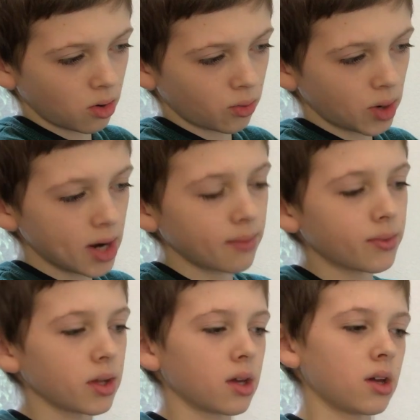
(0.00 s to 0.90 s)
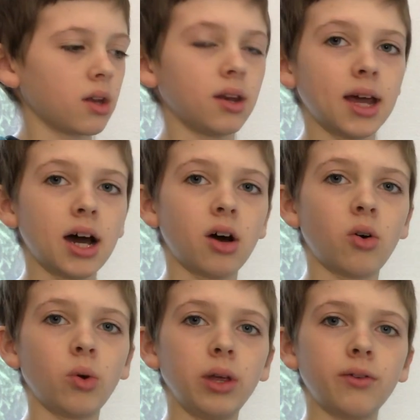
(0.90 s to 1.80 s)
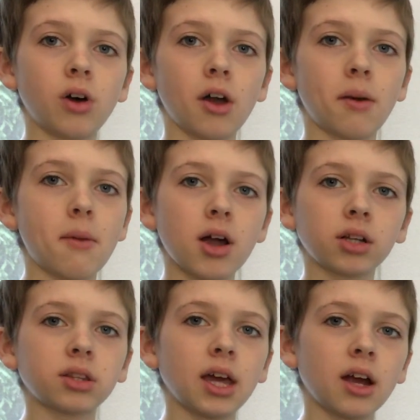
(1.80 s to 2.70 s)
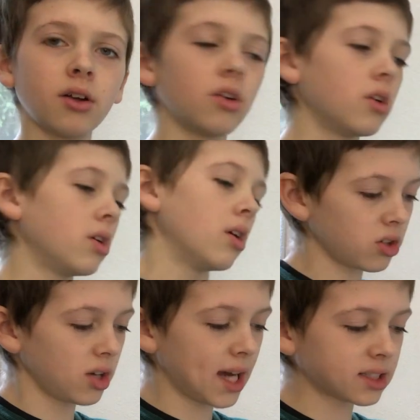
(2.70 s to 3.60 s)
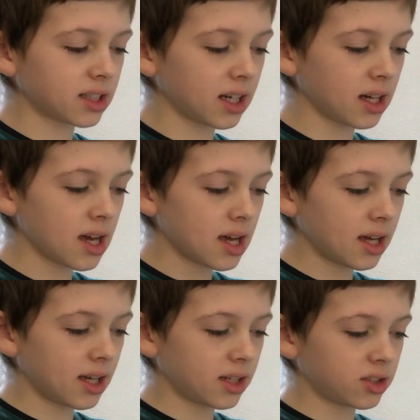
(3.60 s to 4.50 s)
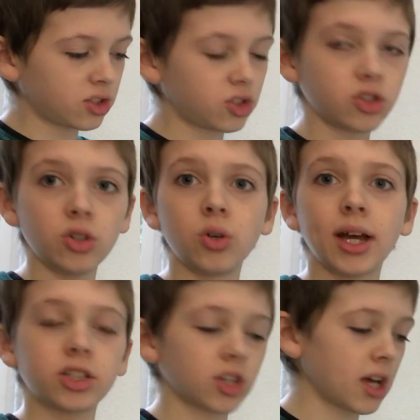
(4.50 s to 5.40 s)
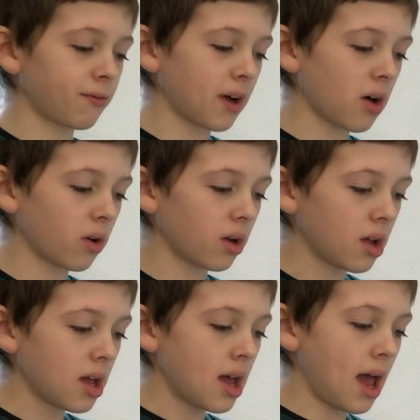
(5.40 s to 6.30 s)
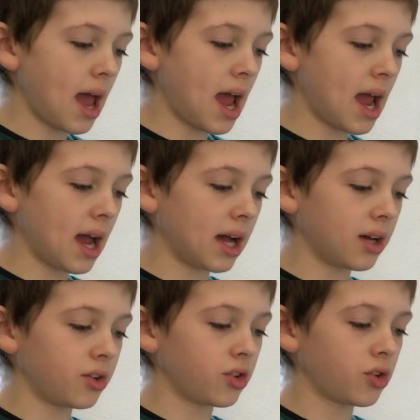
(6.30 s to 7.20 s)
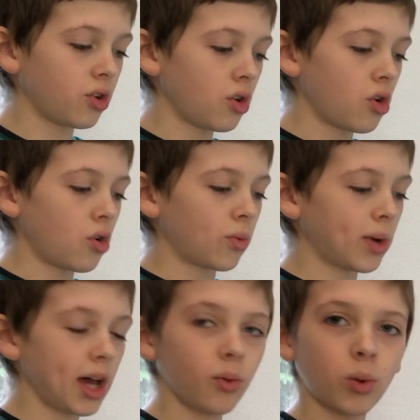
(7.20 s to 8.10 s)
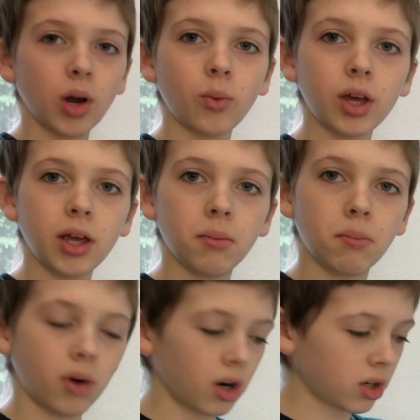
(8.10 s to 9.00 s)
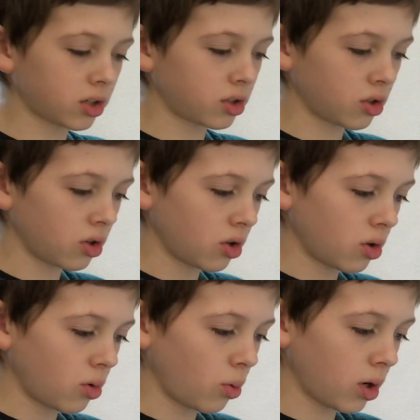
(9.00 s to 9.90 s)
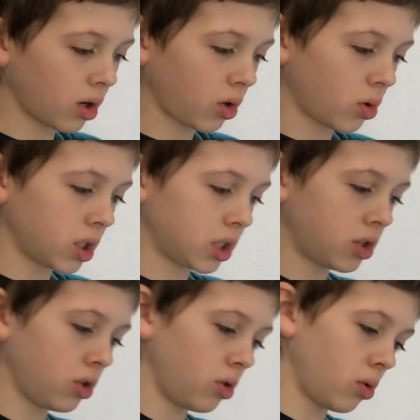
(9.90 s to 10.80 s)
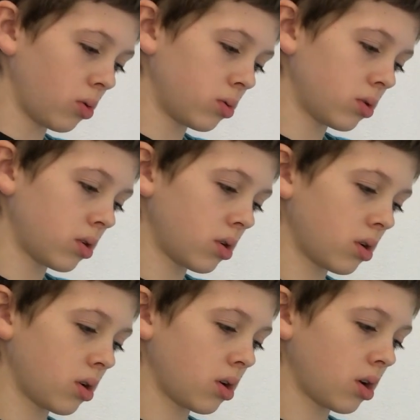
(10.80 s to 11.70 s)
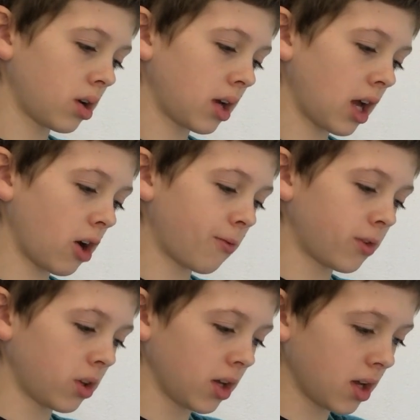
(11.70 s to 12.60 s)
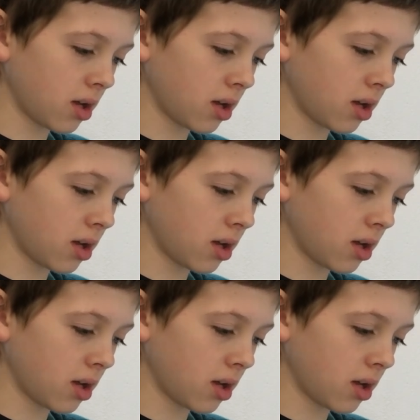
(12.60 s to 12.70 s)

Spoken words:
right, now you've got a mark there. The next thing is to get your knife out, and right where we marked, we are going to carefully